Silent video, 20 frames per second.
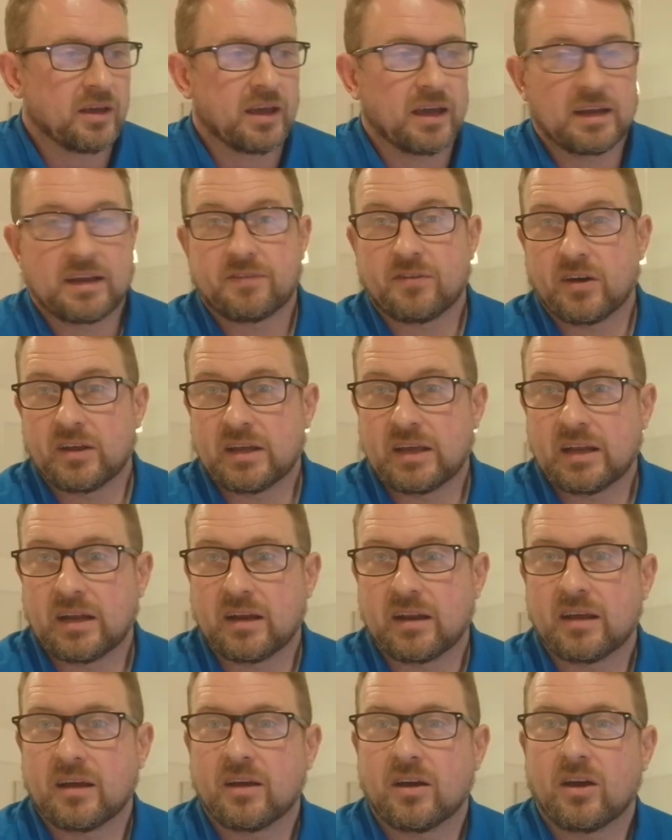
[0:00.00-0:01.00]
And if I
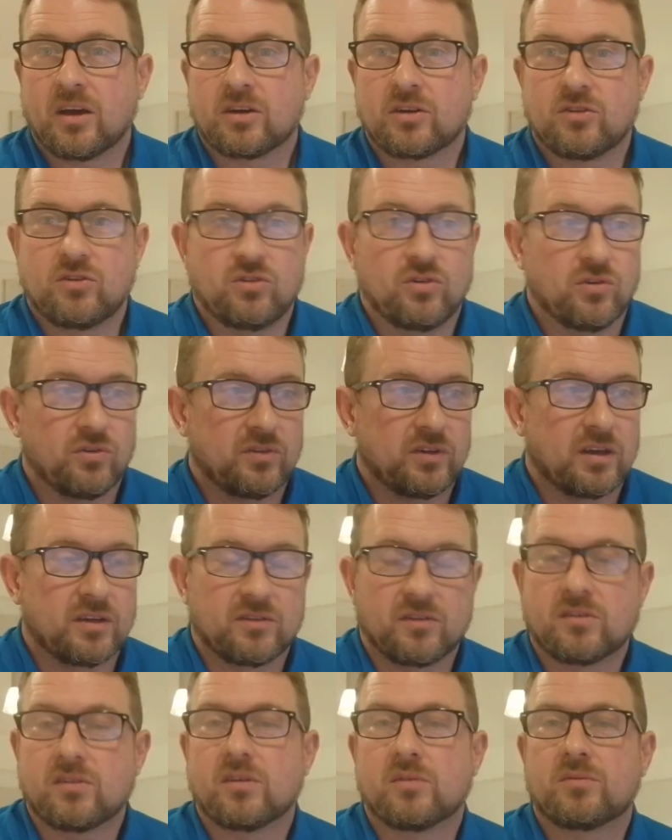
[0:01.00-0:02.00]
needed it, I could use it
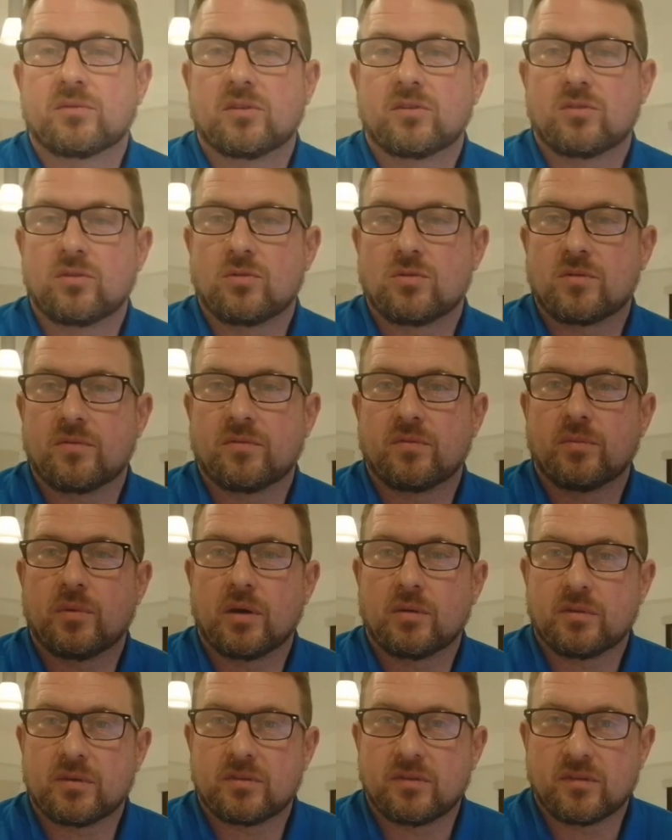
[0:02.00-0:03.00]
as a substitution for
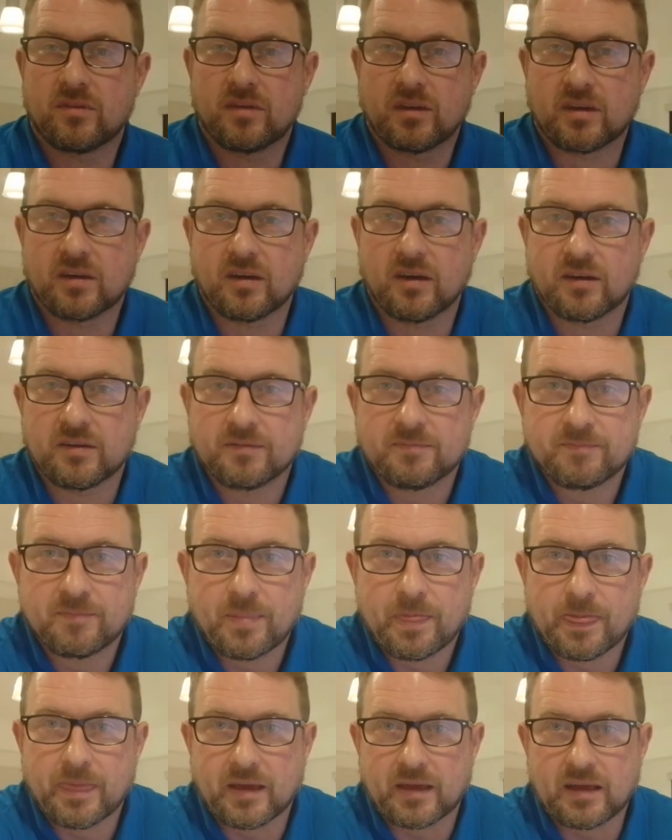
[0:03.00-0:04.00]
my residency card.
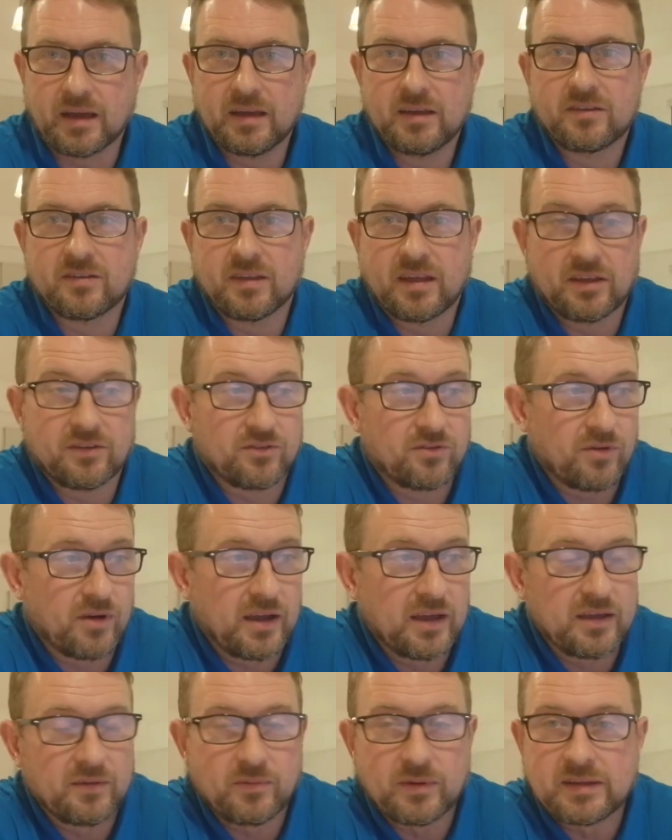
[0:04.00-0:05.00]
Okay, so that's
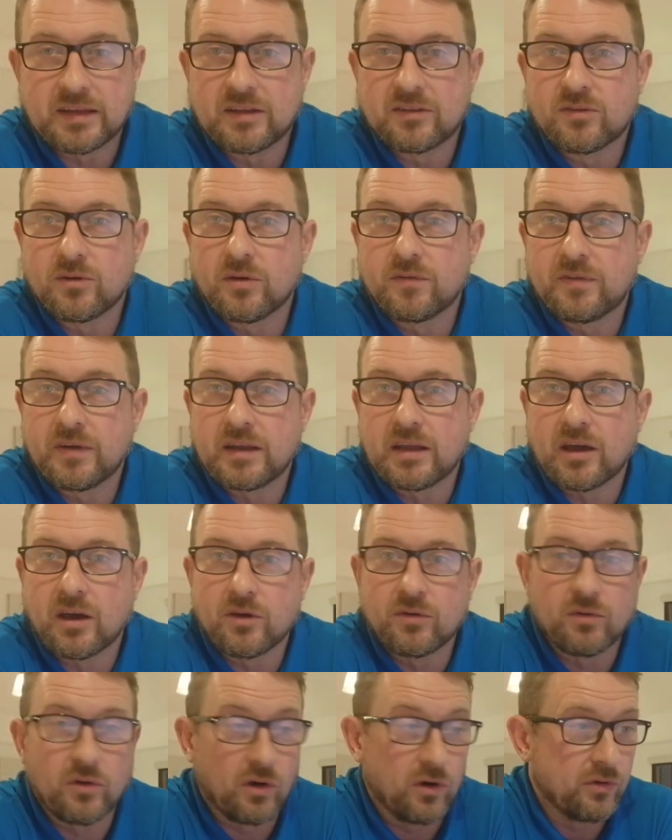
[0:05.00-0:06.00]
great. We did do a
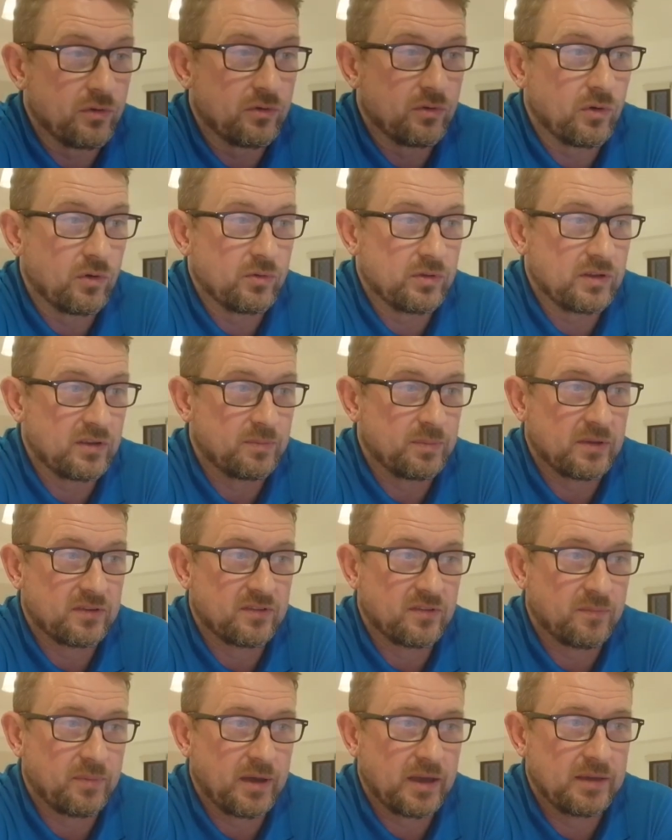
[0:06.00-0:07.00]
video on all these
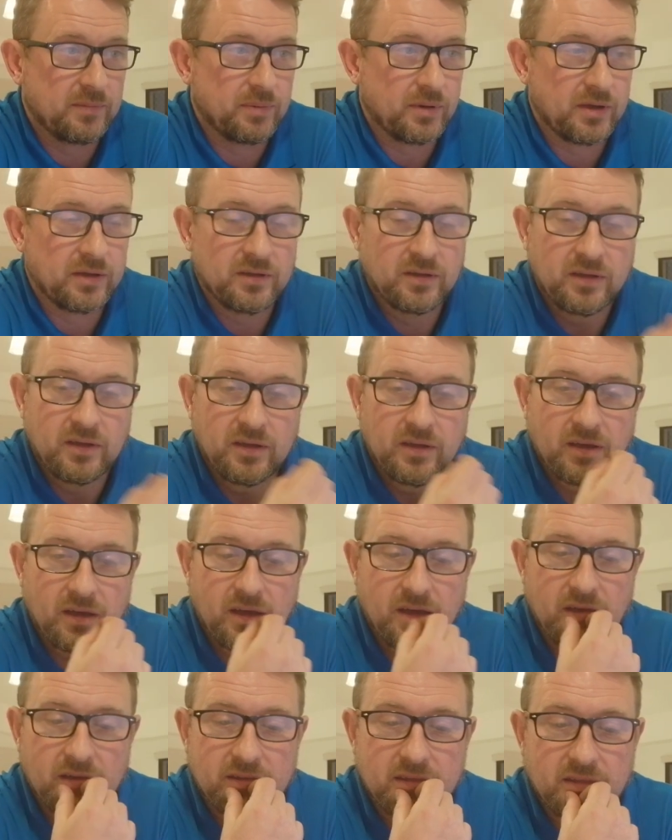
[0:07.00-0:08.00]
bits of paper
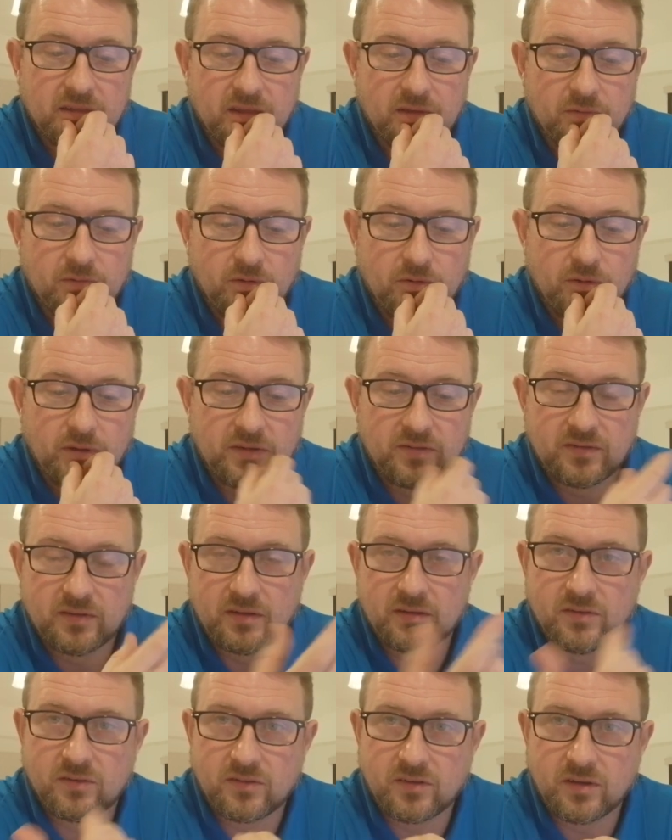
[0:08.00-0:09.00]
that they're
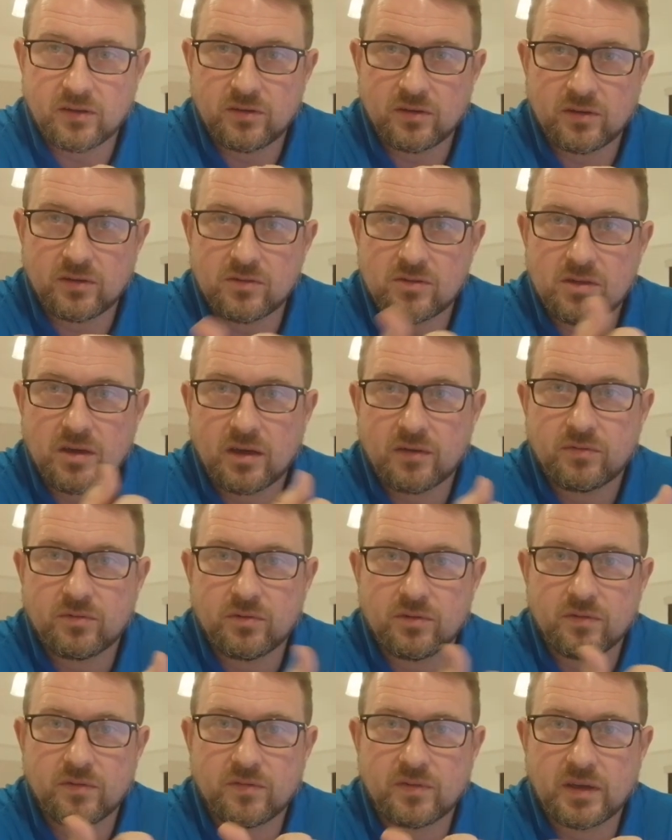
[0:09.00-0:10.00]
requesting, so you can check
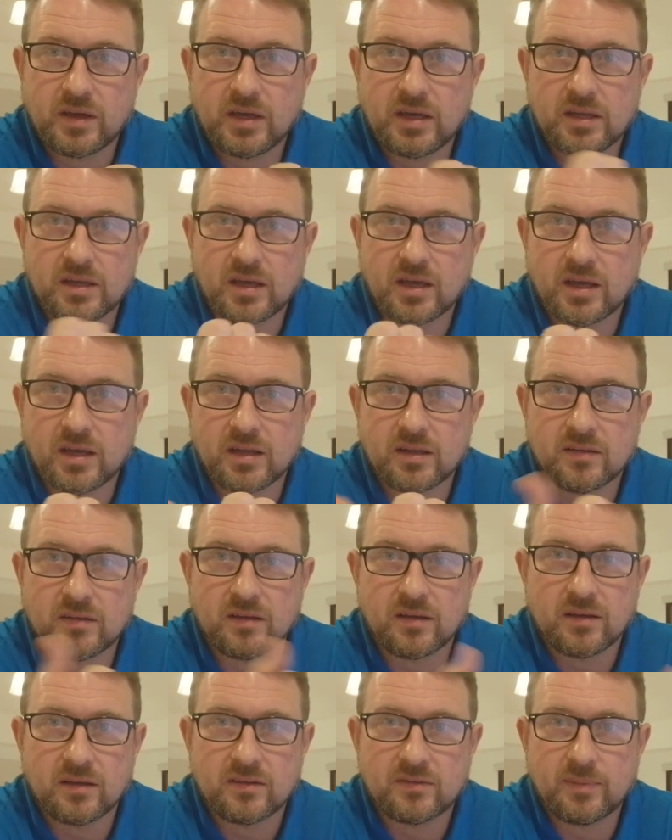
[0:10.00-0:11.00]
through the feed, and
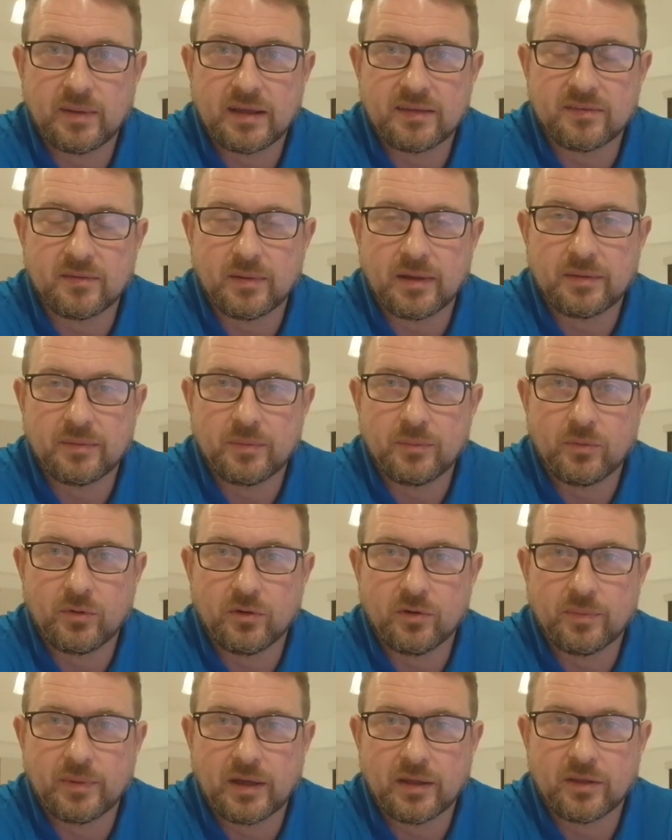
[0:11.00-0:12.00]
it explains a little bit
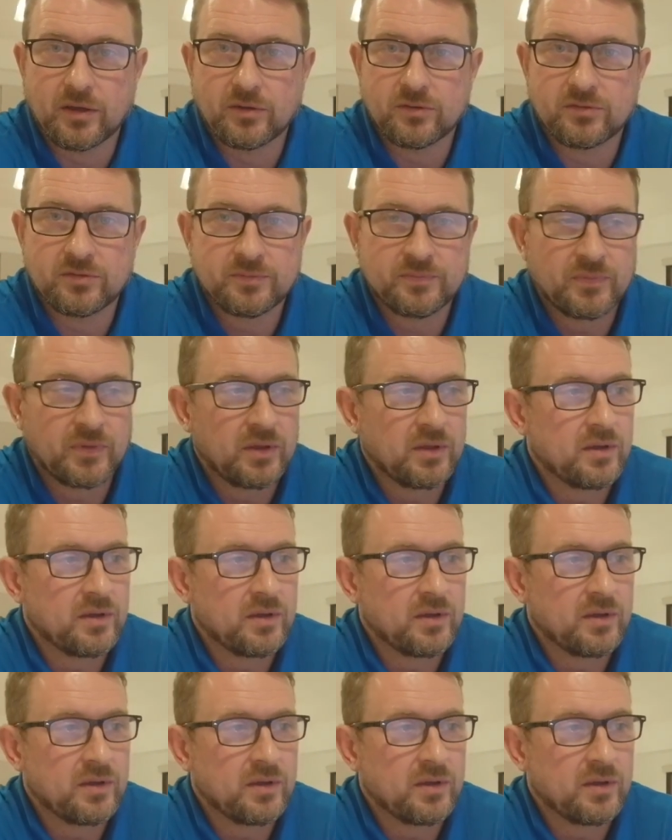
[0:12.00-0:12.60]
more about those.